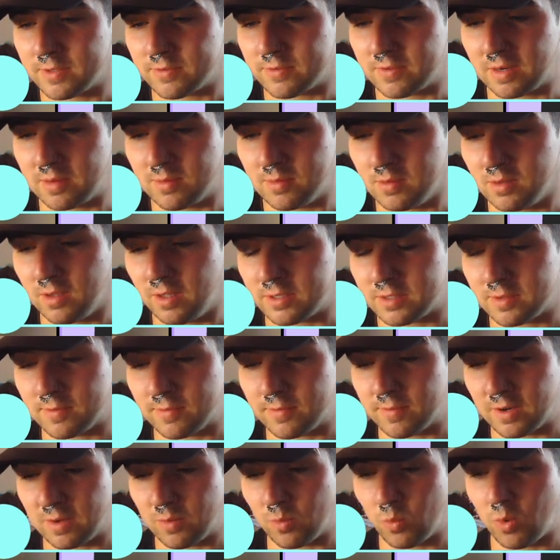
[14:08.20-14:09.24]
That's right. That's
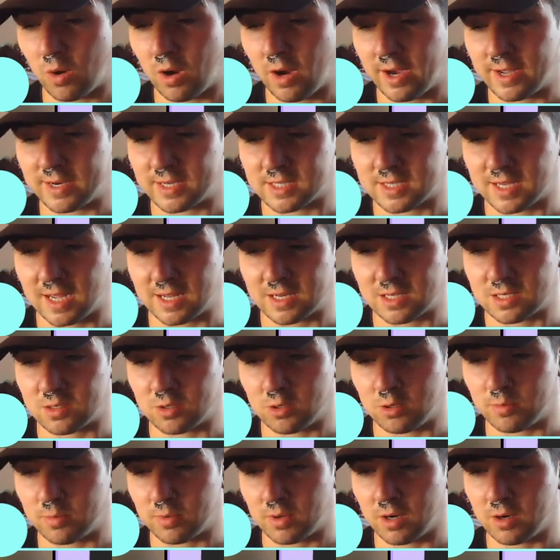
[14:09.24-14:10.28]
a very wide stance
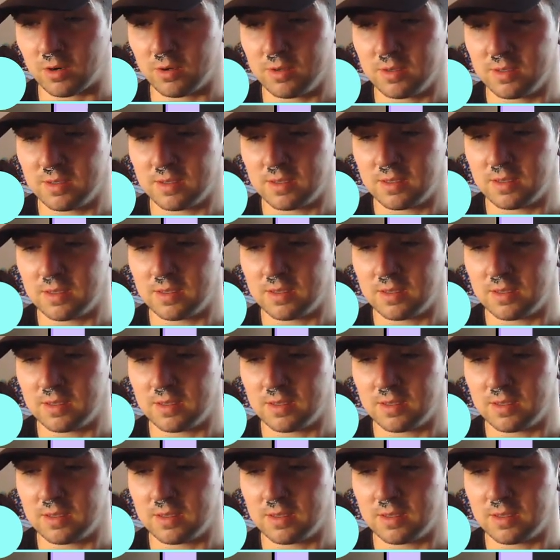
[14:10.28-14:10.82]
too, bro.